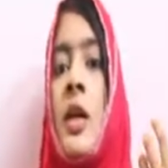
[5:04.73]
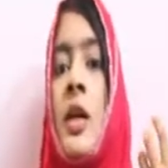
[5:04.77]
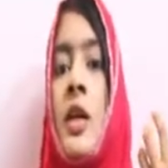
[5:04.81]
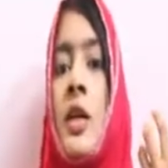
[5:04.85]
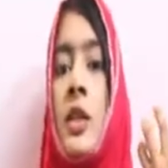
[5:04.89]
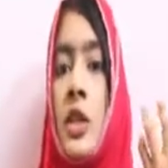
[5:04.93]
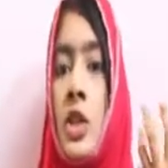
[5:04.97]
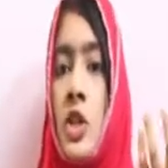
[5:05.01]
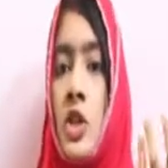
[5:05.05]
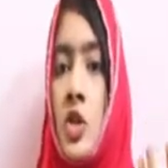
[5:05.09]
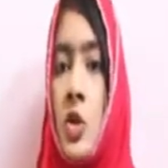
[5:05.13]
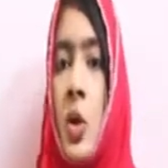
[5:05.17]

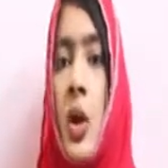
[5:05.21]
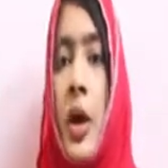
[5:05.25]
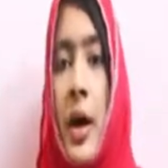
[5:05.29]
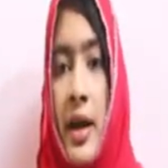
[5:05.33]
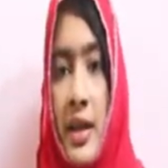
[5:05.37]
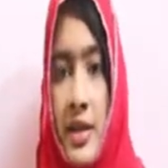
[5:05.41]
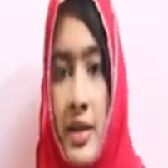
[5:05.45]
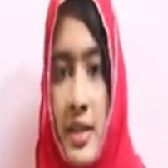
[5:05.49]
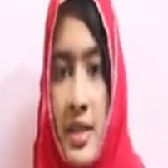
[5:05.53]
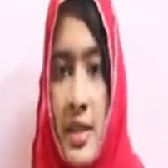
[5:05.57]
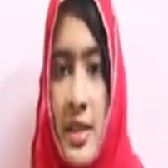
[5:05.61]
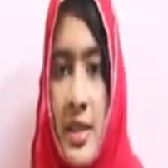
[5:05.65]
they show
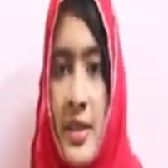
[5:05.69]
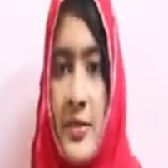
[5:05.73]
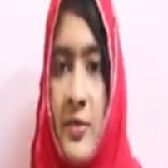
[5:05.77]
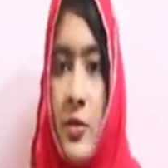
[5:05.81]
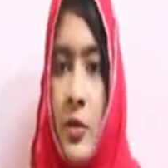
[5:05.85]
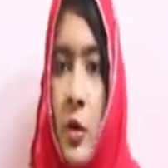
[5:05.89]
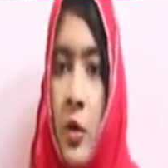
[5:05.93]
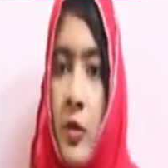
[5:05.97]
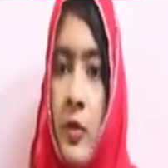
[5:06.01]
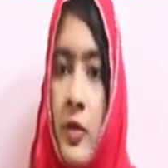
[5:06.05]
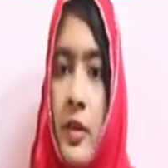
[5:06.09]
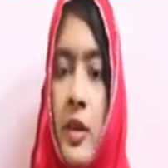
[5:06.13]
excessive
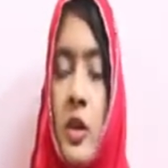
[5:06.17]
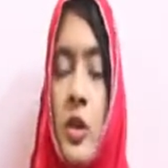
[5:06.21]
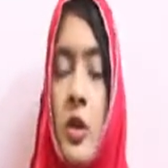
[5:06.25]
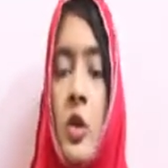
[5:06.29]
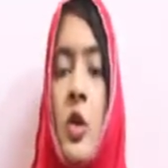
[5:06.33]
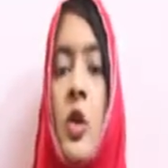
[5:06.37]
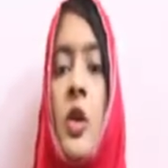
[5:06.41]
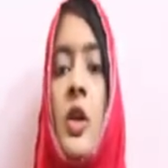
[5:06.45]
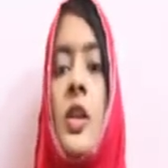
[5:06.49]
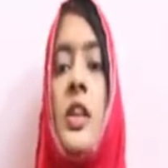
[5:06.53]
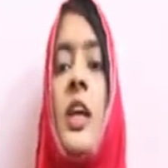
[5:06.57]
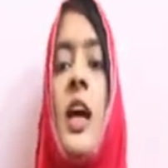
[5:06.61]

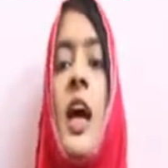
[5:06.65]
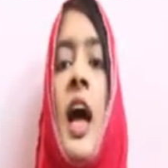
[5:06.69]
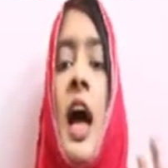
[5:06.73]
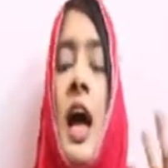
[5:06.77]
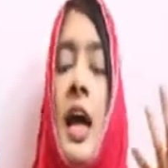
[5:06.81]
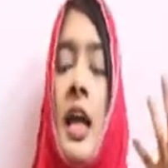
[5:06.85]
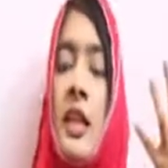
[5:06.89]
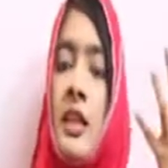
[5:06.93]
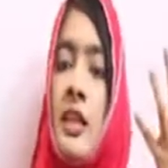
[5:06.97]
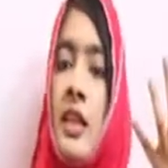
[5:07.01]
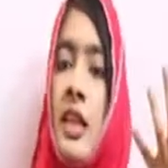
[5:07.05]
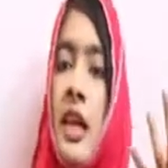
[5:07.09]
overgrowth
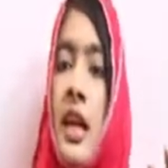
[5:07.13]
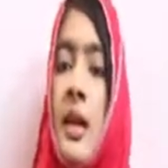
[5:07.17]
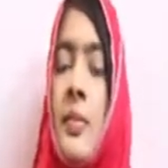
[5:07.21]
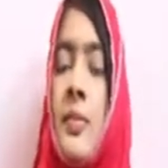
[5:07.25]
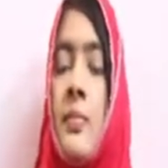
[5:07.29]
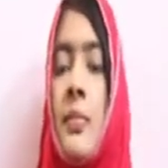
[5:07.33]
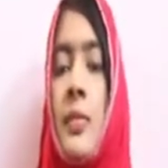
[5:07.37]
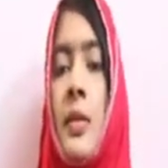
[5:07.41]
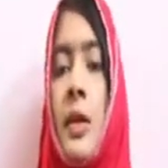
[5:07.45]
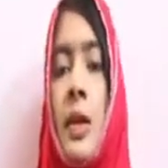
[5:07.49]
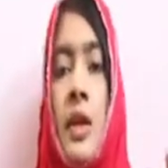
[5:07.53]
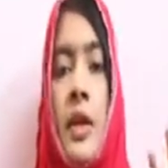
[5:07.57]
and they
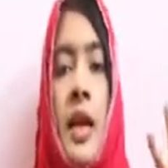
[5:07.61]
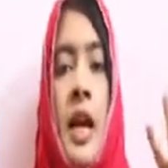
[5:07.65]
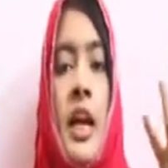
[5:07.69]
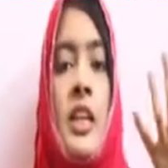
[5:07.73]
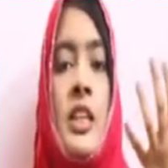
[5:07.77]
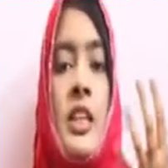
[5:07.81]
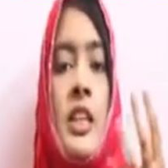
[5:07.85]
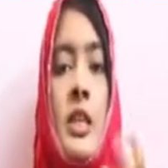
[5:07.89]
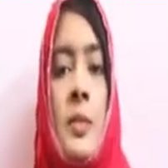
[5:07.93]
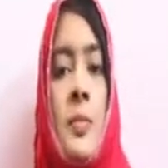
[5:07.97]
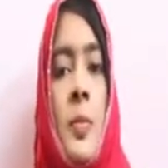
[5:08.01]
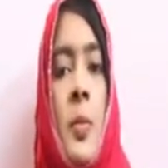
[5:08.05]

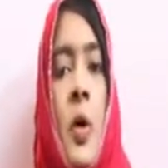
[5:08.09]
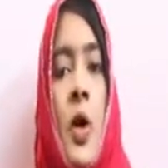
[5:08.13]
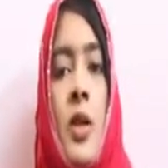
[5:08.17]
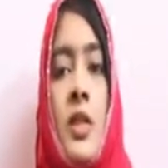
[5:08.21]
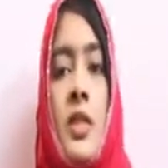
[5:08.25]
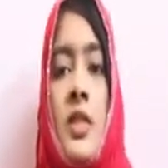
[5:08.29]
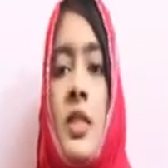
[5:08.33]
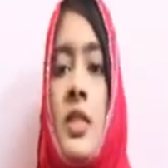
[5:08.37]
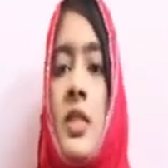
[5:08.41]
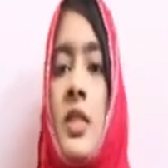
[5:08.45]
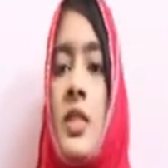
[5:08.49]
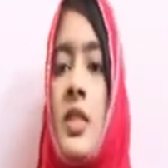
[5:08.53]
get
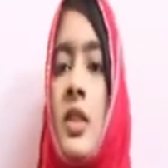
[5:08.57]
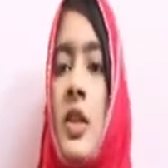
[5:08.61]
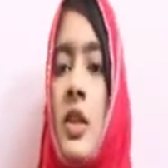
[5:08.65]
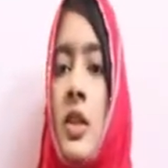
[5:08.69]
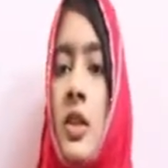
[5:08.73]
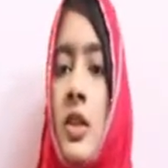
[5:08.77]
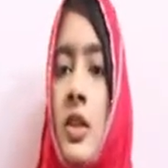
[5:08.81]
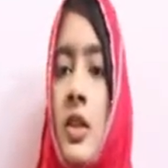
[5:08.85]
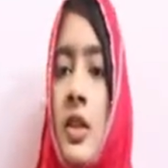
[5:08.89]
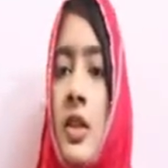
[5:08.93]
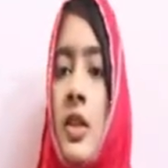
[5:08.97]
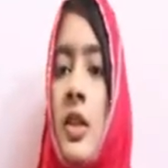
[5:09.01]
deposited on
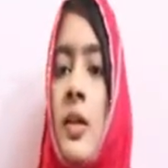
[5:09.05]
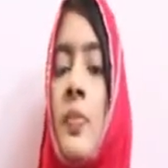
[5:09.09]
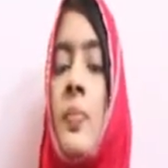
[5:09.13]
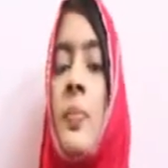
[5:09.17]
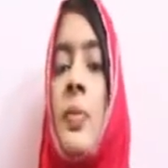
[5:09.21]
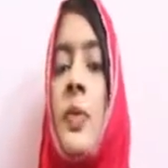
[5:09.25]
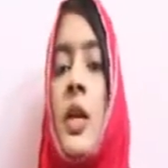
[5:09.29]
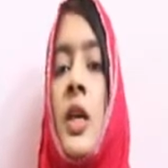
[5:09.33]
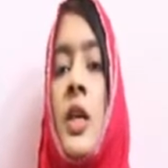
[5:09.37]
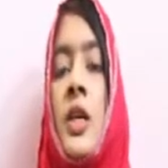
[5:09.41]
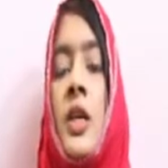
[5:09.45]
the